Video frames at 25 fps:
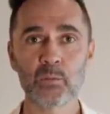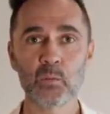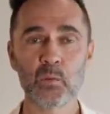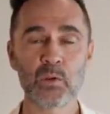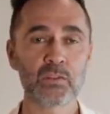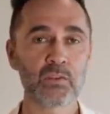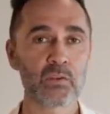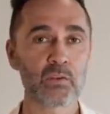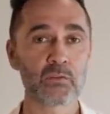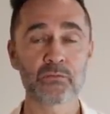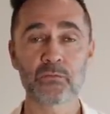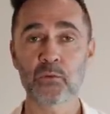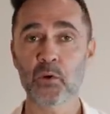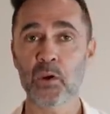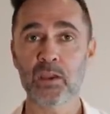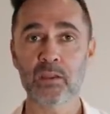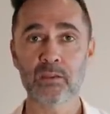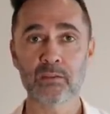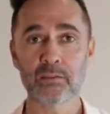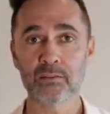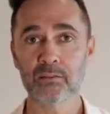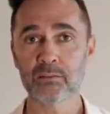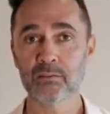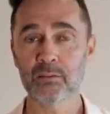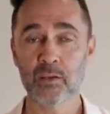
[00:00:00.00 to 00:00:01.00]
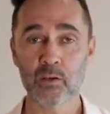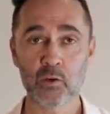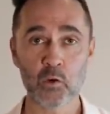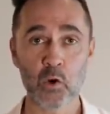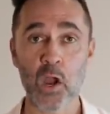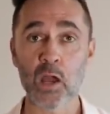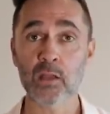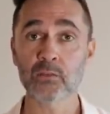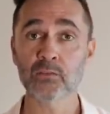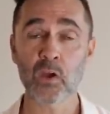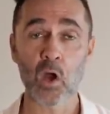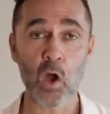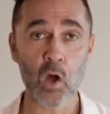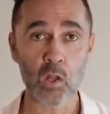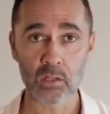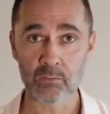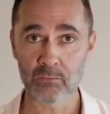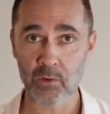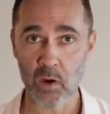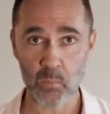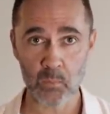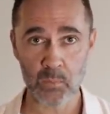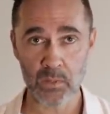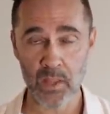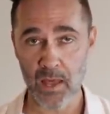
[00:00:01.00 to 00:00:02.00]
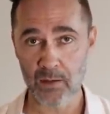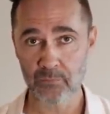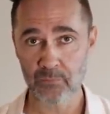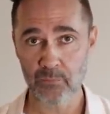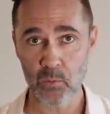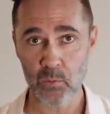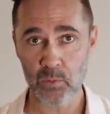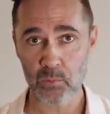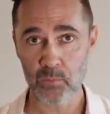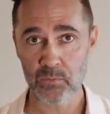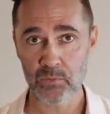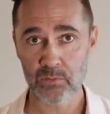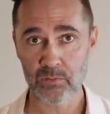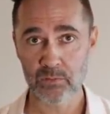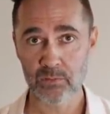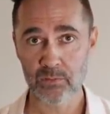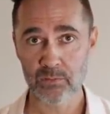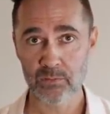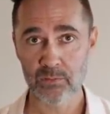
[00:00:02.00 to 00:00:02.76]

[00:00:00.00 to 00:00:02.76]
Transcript: with your friends across all of our platforms.